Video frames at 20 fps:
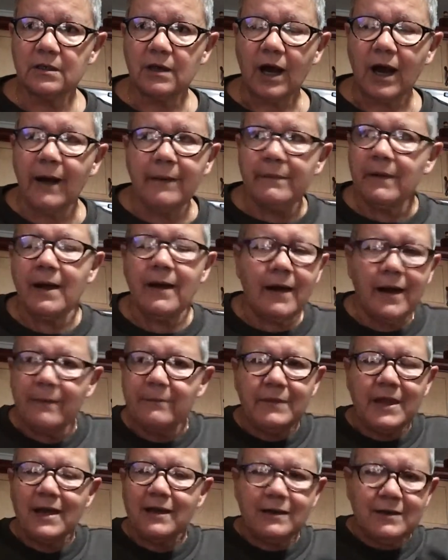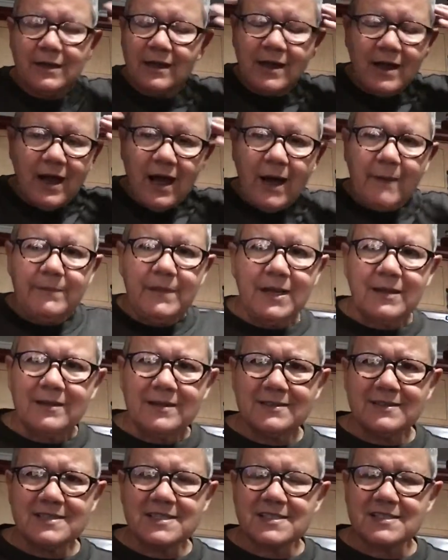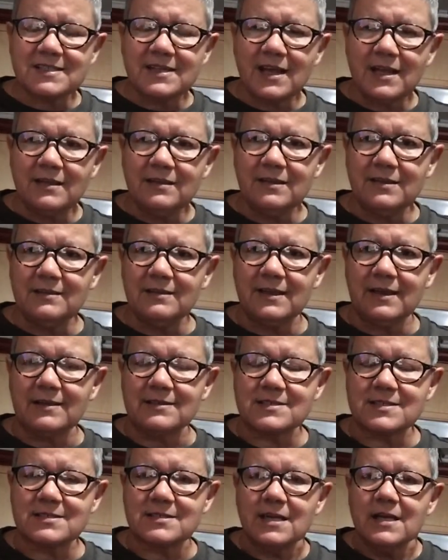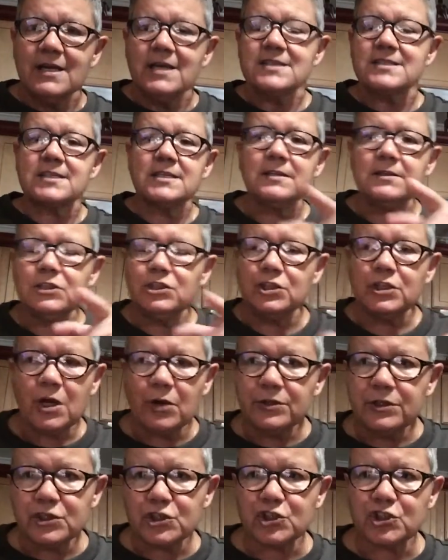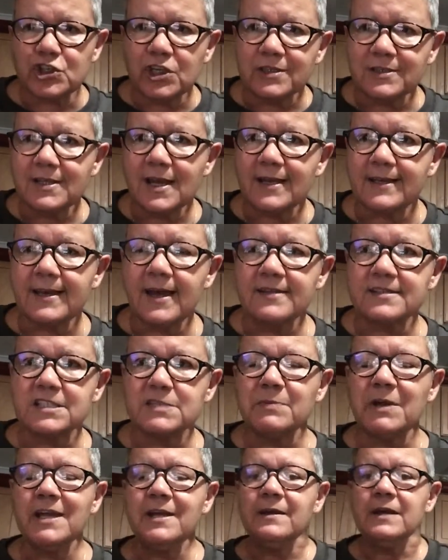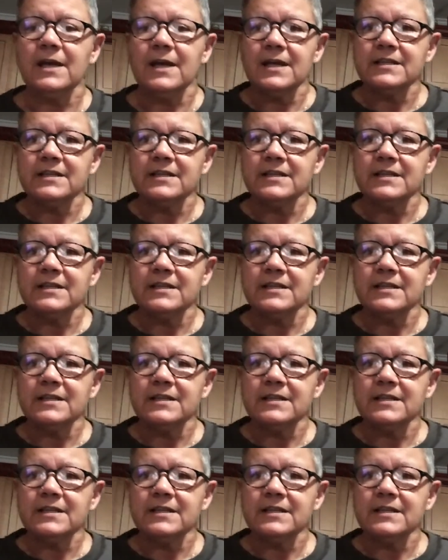I'm not understanding this. See, you know the shit that gets me?